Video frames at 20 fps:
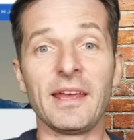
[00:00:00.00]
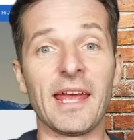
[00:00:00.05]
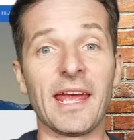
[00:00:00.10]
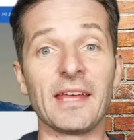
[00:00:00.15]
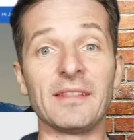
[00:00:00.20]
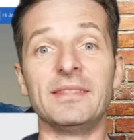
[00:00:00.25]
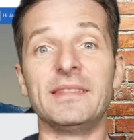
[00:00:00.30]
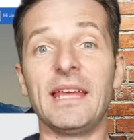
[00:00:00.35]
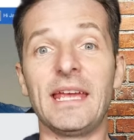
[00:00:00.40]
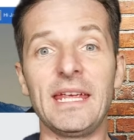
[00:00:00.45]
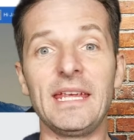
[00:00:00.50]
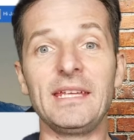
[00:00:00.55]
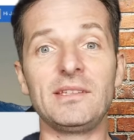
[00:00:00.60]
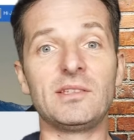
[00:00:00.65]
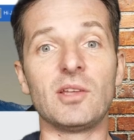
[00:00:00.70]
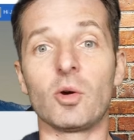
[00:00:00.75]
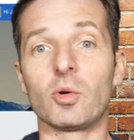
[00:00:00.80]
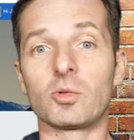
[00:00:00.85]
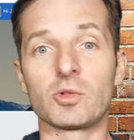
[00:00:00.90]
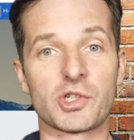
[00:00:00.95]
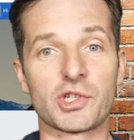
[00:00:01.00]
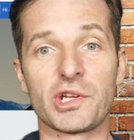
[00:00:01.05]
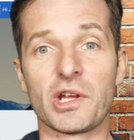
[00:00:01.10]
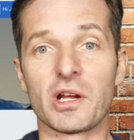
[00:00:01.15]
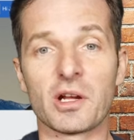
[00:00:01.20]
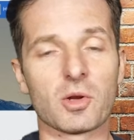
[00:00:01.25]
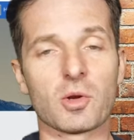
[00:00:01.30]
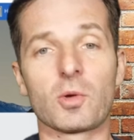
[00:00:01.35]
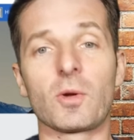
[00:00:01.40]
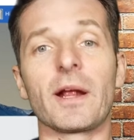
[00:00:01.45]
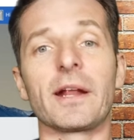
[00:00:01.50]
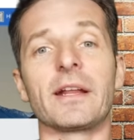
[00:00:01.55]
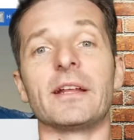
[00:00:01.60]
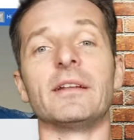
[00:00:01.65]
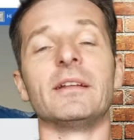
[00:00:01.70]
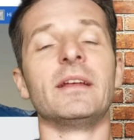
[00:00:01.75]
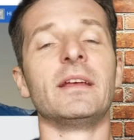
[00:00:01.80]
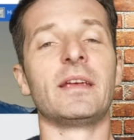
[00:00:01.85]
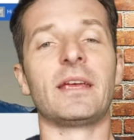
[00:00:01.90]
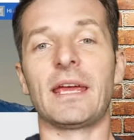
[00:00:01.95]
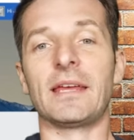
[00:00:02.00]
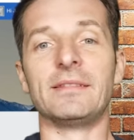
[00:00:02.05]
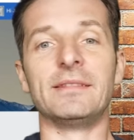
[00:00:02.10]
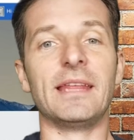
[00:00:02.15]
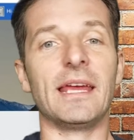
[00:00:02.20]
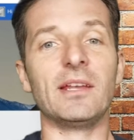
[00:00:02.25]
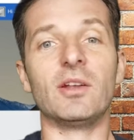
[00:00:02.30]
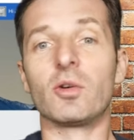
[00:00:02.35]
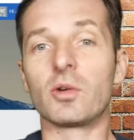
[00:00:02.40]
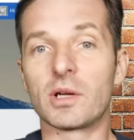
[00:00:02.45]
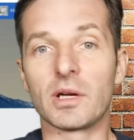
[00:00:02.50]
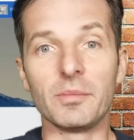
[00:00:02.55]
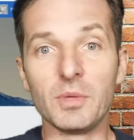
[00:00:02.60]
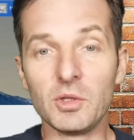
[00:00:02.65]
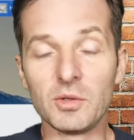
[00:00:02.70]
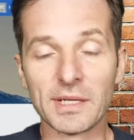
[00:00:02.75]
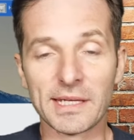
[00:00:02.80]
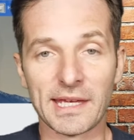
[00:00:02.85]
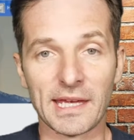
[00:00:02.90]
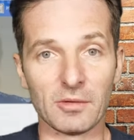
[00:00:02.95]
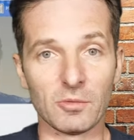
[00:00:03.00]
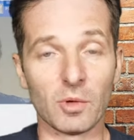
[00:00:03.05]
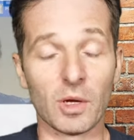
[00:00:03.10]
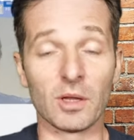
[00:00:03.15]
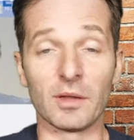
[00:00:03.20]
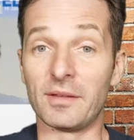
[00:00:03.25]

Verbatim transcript: and they don't share credit and they don't communicate well.